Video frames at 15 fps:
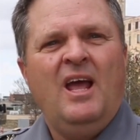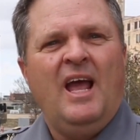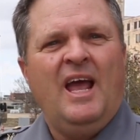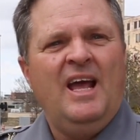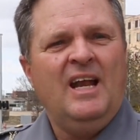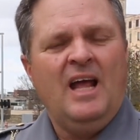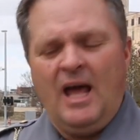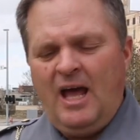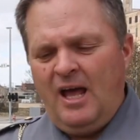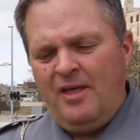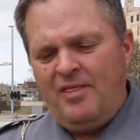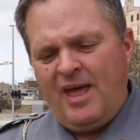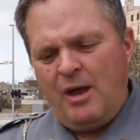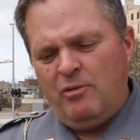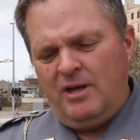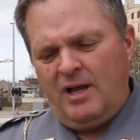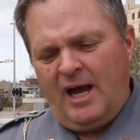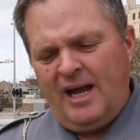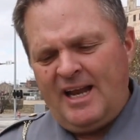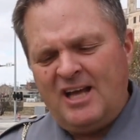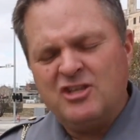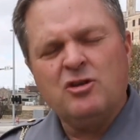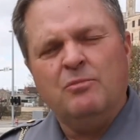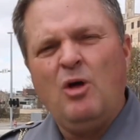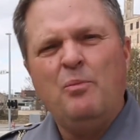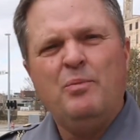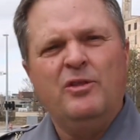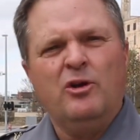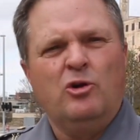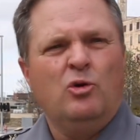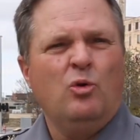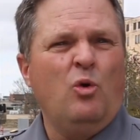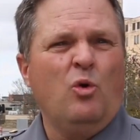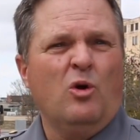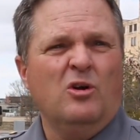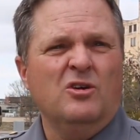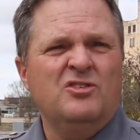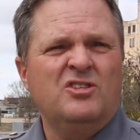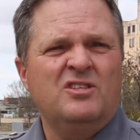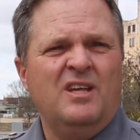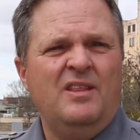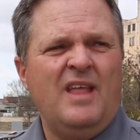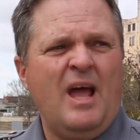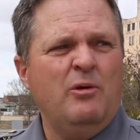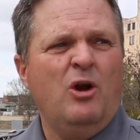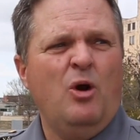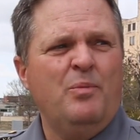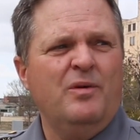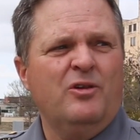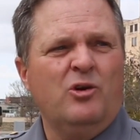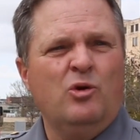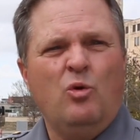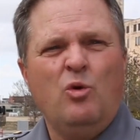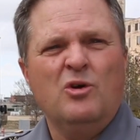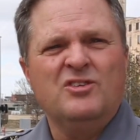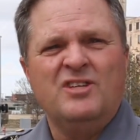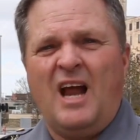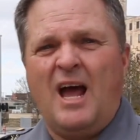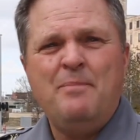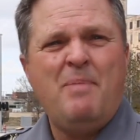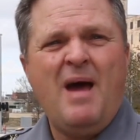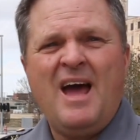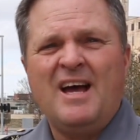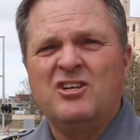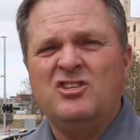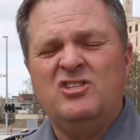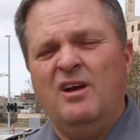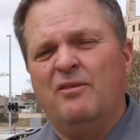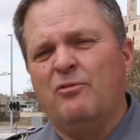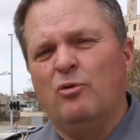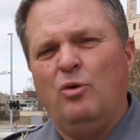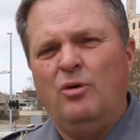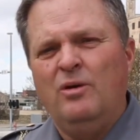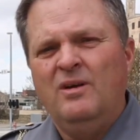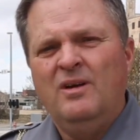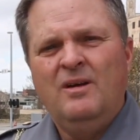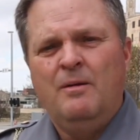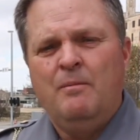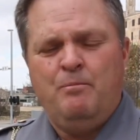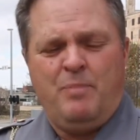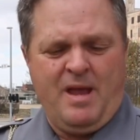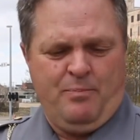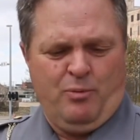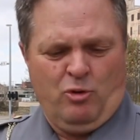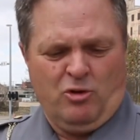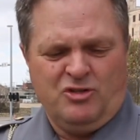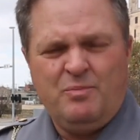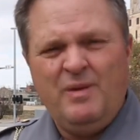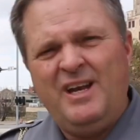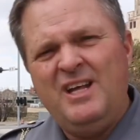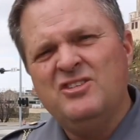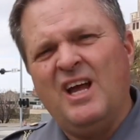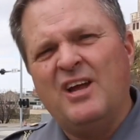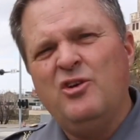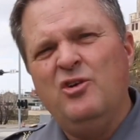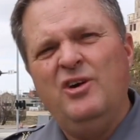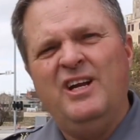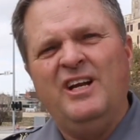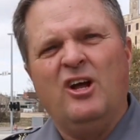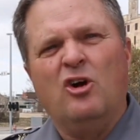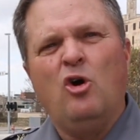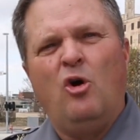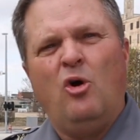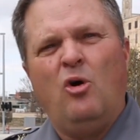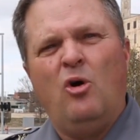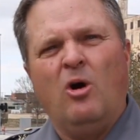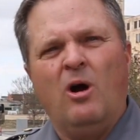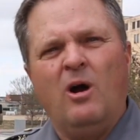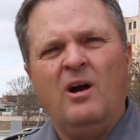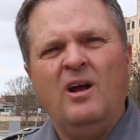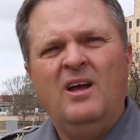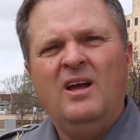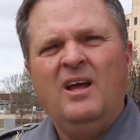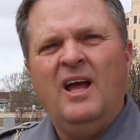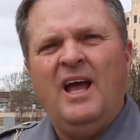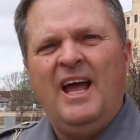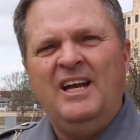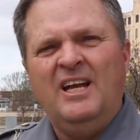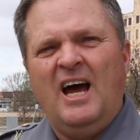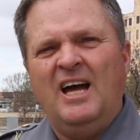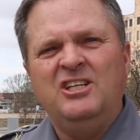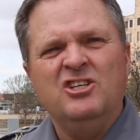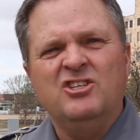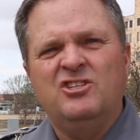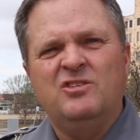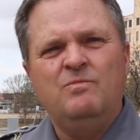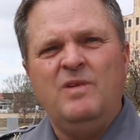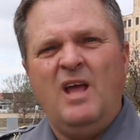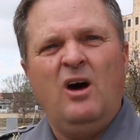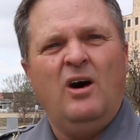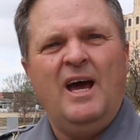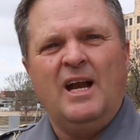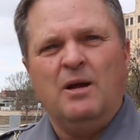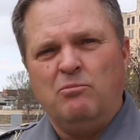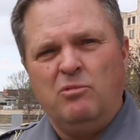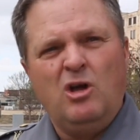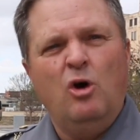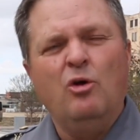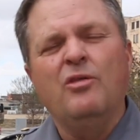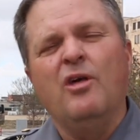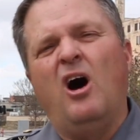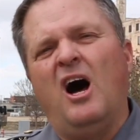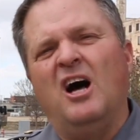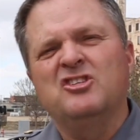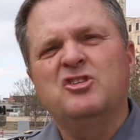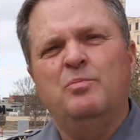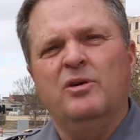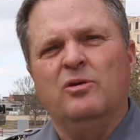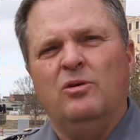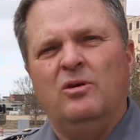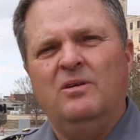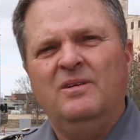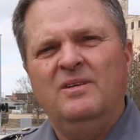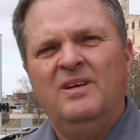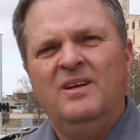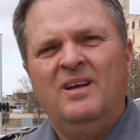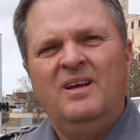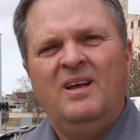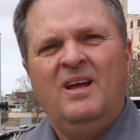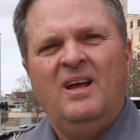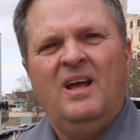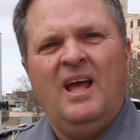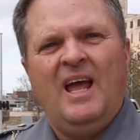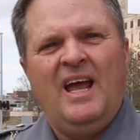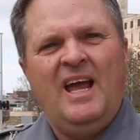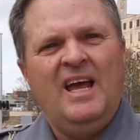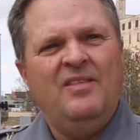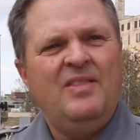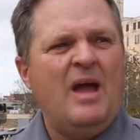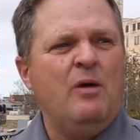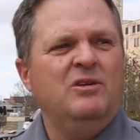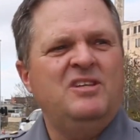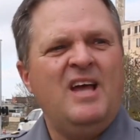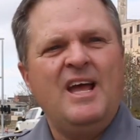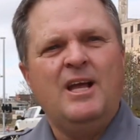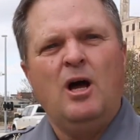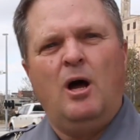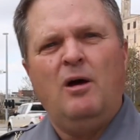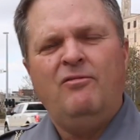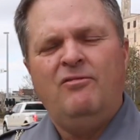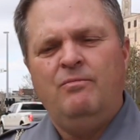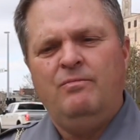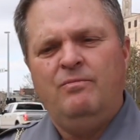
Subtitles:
and I'd ask them to open their doors, and they would open their doors, and I'd pack several people, or as many as I could, in a car, and I'd just yell at them, "Go to the hospital." And they would take off